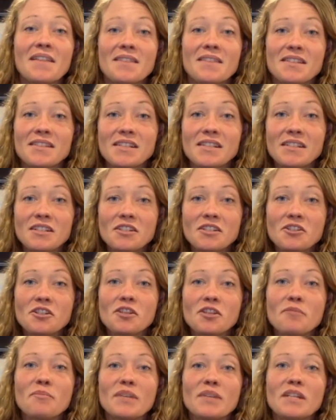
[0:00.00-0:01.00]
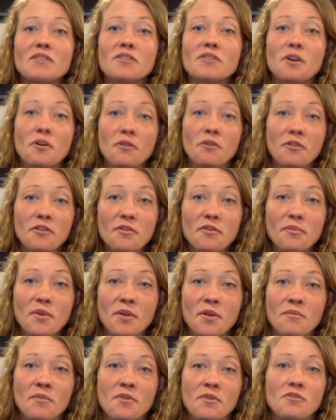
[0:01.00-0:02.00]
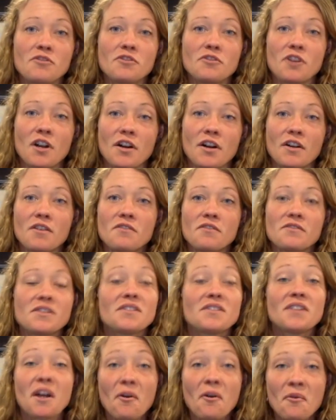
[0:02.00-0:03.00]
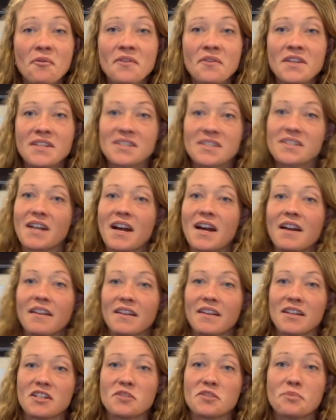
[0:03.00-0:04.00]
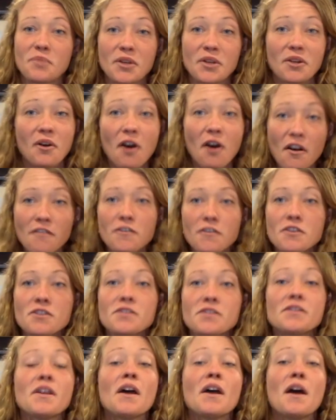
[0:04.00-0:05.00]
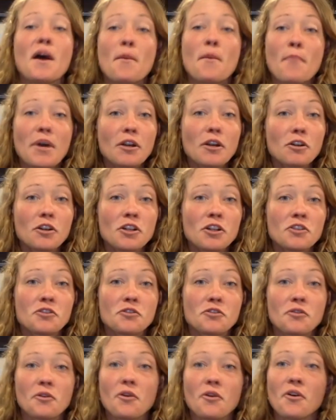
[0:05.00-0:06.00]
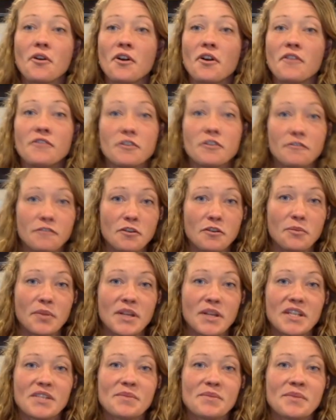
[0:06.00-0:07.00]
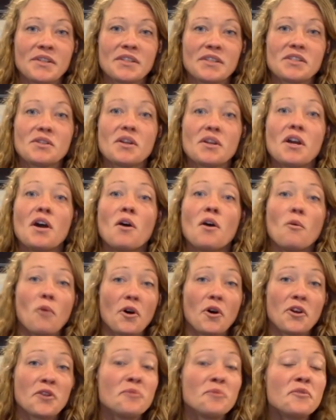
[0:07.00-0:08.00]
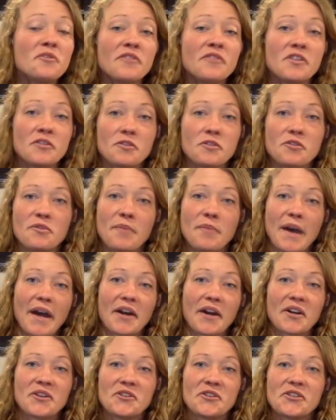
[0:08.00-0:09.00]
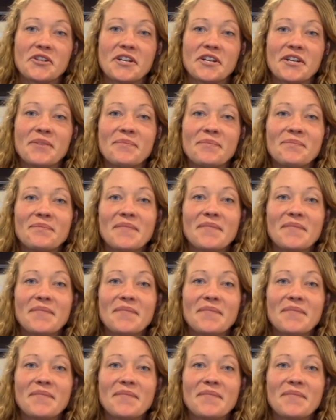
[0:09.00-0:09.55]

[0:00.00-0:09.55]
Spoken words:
The signature big toe loop on most Chacos is not only stylish, but offers better control of your foot placements while you're moving through the backcountry.